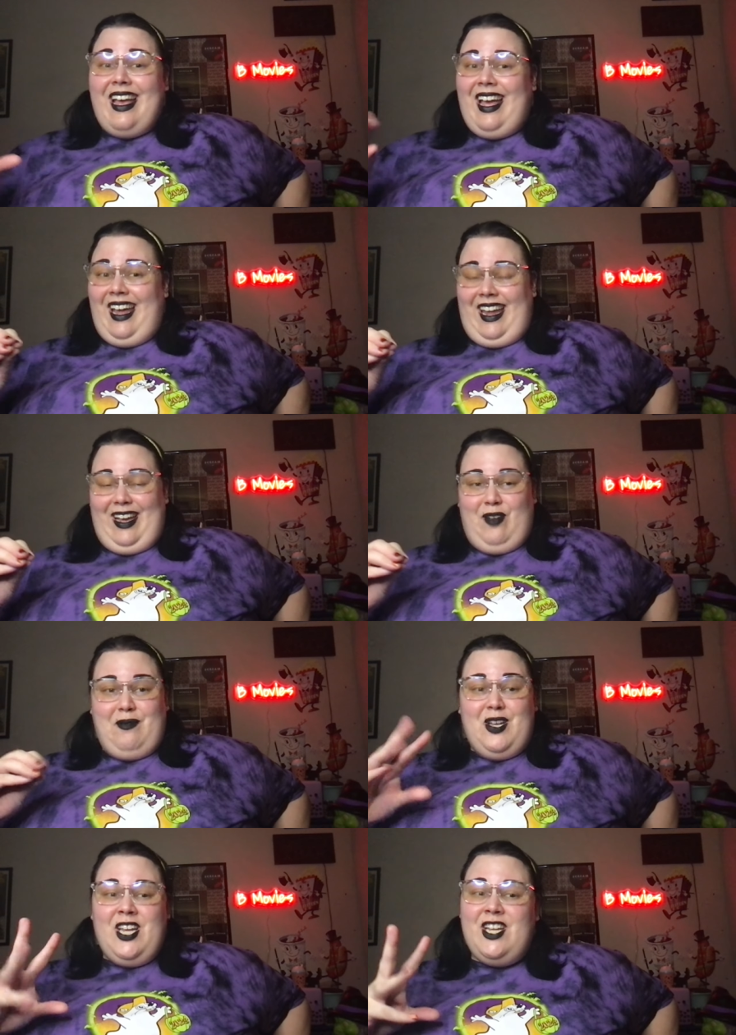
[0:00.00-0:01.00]

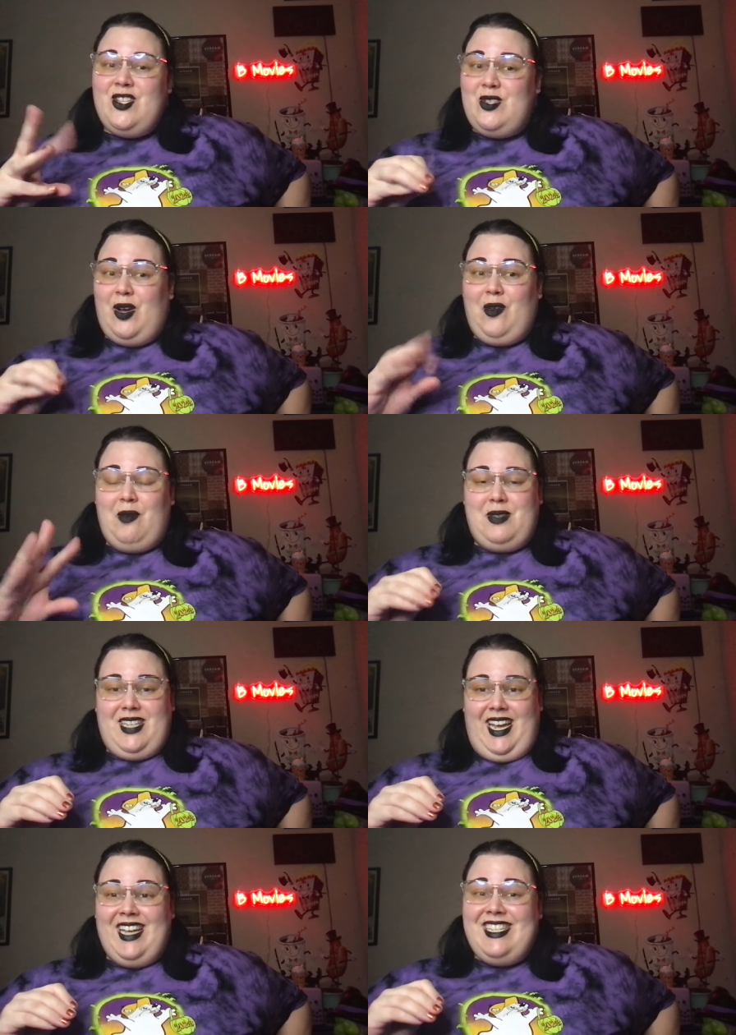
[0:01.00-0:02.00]
am so
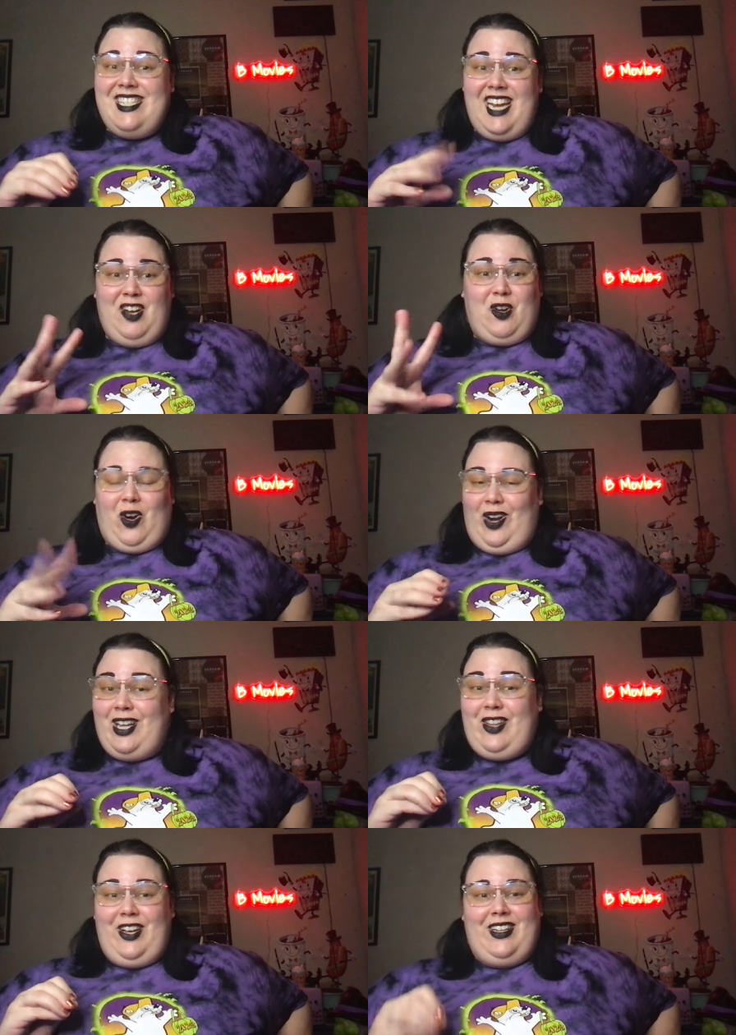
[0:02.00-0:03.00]
obsessed and
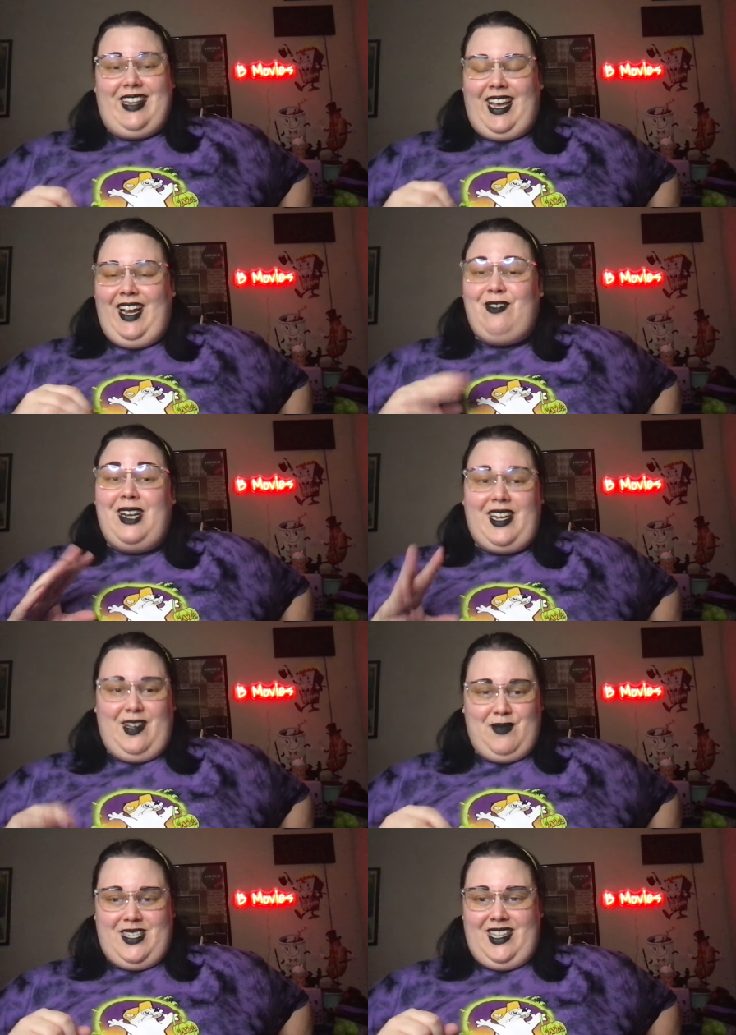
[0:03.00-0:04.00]
chronically online when it
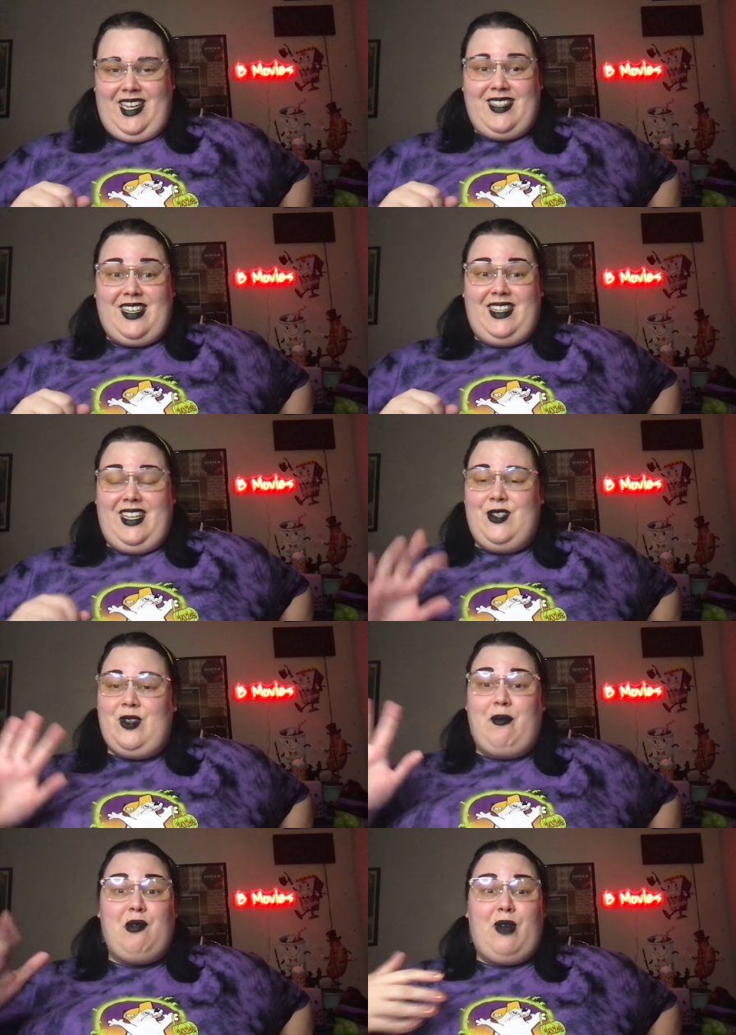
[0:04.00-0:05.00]
comes to things like this.
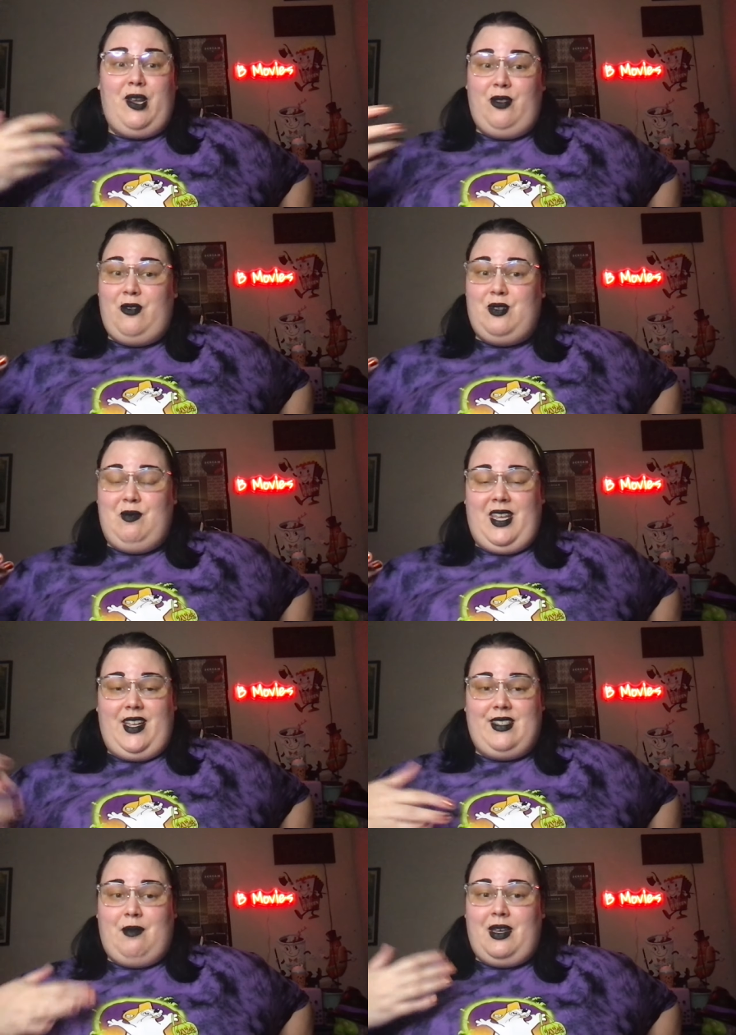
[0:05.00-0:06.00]
So I'm going to run you through some
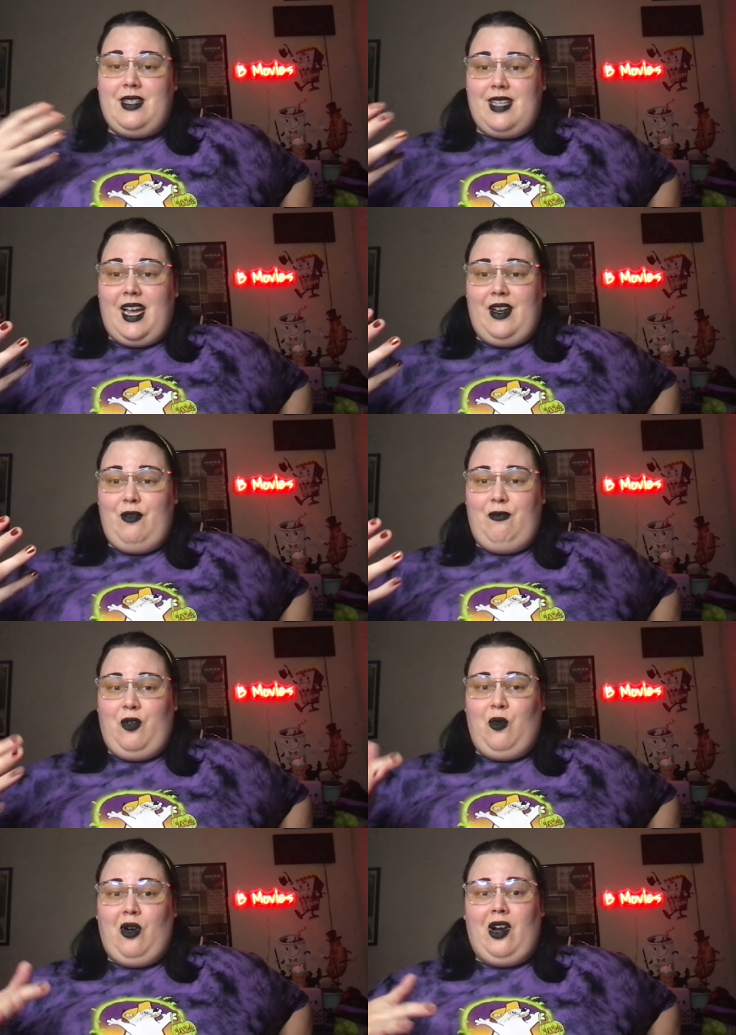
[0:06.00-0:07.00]
things I'm excited
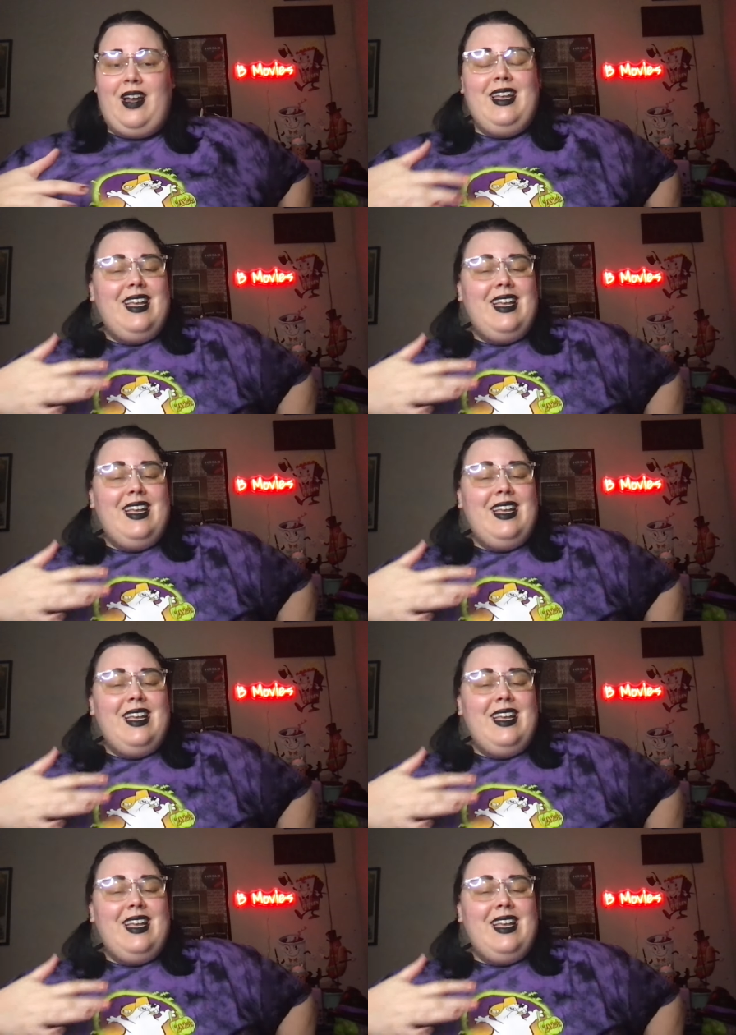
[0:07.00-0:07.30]
for.